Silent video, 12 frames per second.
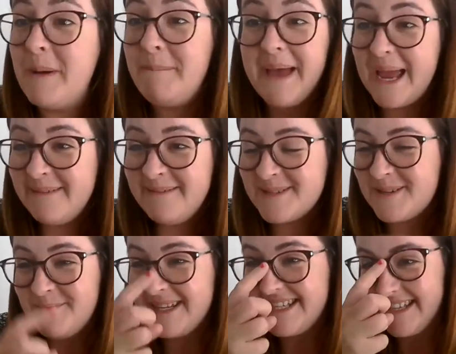When parents
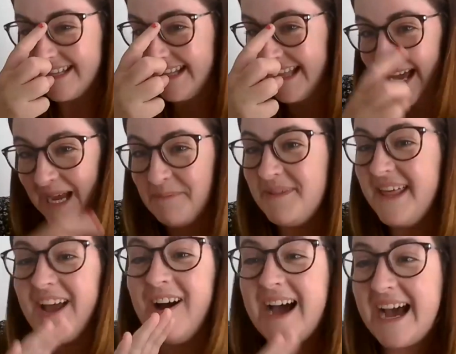come into the lab,
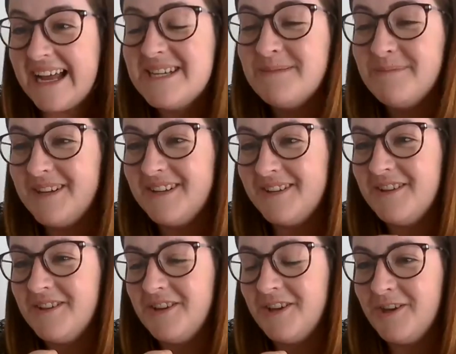they are adamant
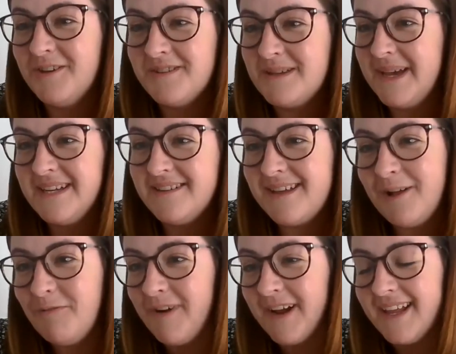that the girls are better
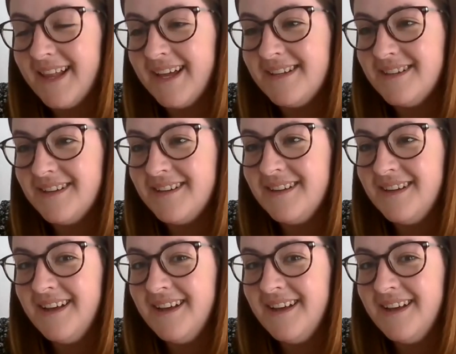self regulated.